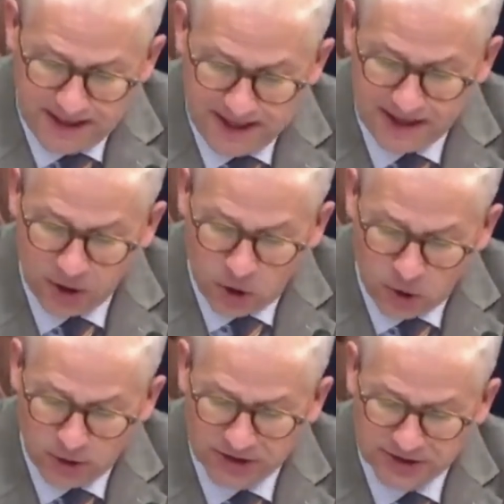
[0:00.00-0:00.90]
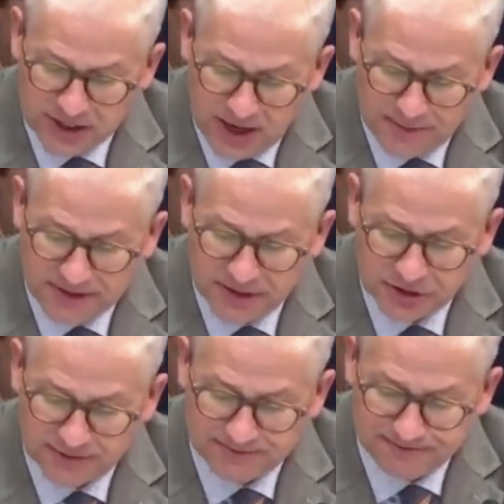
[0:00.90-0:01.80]
It encourages
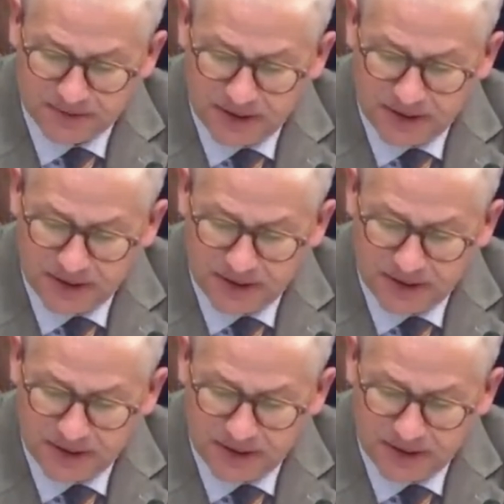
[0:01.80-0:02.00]
competition